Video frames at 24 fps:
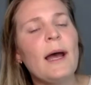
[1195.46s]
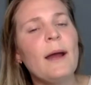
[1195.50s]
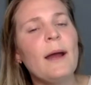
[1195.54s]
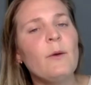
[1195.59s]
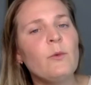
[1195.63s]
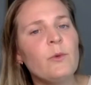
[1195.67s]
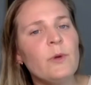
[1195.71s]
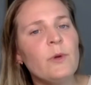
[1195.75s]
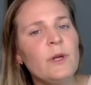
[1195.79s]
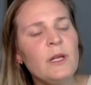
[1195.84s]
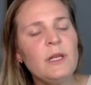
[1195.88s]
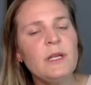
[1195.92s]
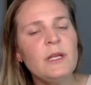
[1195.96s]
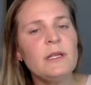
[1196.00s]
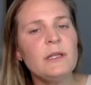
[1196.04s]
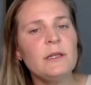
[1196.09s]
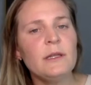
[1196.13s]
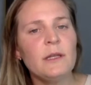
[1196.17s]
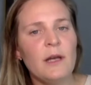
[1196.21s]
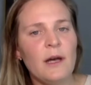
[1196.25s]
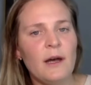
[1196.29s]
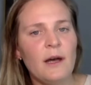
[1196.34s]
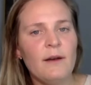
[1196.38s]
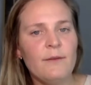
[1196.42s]
really
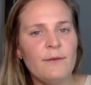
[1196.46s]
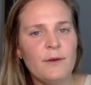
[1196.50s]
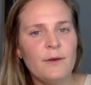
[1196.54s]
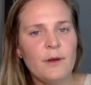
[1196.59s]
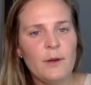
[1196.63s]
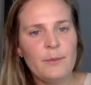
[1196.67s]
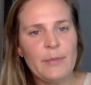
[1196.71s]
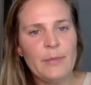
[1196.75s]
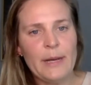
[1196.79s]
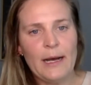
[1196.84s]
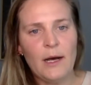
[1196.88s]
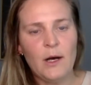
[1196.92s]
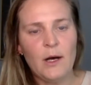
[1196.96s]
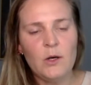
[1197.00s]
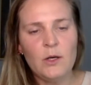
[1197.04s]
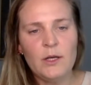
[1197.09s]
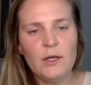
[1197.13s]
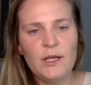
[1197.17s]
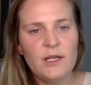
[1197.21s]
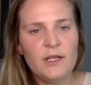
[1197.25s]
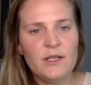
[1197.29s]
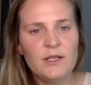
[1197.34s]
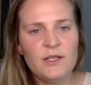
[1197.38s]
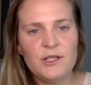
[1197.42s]
love about
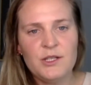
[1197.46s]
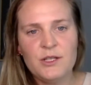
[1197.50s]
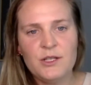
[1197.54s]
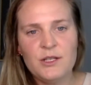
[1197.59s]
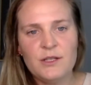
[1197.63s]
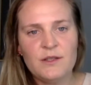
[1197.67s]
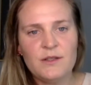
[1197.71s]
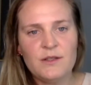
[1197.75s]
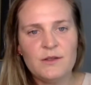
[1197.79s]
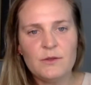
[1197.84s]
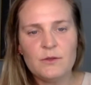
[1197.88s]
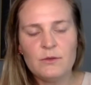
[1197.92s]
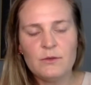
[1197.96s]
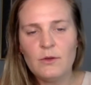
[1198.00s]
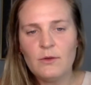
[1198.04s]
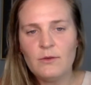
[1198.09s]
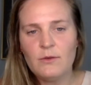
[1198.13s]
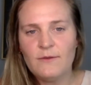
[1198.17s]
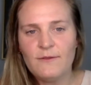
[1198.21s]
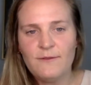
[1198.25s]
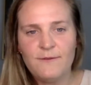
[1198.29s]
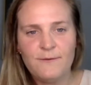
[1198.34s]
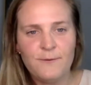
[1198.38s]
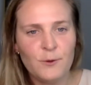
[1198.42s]
his just
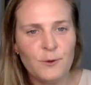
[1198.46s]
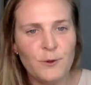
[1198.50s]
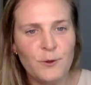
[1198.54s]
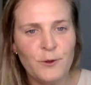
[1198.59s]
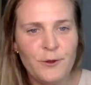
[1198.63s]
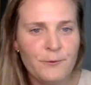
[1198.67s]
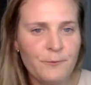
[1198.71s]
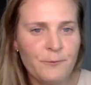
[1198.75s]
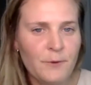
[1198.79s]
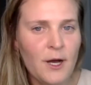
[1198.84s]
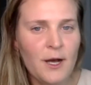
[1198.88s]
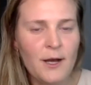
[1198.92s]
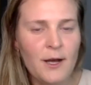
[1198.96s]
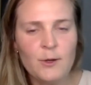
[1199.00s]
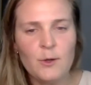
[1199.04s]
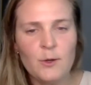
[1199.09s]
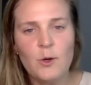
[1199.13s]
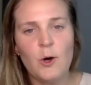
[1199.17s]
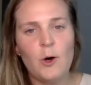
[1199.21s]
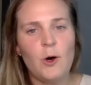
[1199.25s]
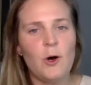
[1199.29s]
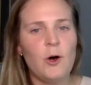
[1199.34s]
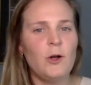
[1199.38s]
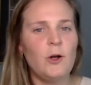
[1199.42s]
full throttle
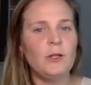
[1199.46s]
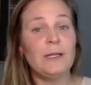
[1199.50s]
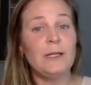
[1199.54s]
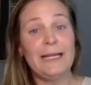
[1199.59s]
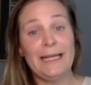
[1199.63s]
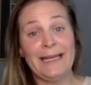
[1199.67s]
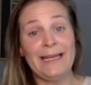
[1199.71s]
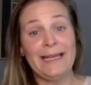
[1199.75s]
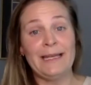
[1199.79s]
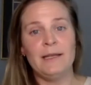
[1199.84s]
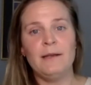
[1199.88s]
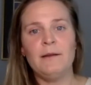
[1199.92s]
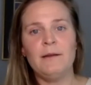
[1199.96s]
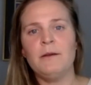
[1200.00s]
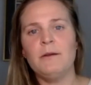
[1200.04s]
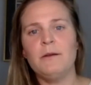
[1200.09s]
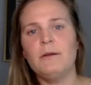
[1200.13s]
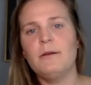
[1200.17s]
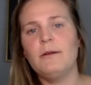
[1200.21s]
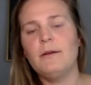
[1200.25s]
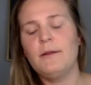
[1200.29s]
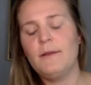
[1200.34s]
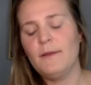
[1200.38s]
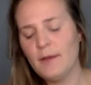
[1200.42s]
all in
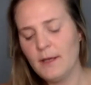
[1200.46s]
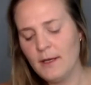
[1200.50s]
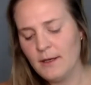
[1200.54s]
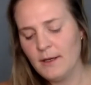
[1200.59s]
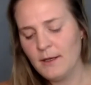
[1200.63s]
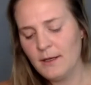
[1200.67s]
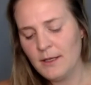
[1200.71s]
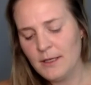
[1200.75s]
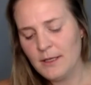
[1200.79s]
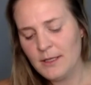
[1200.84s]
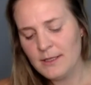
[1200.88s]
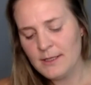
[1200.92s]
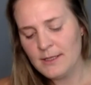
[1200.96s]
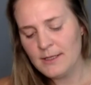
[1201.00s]
on that is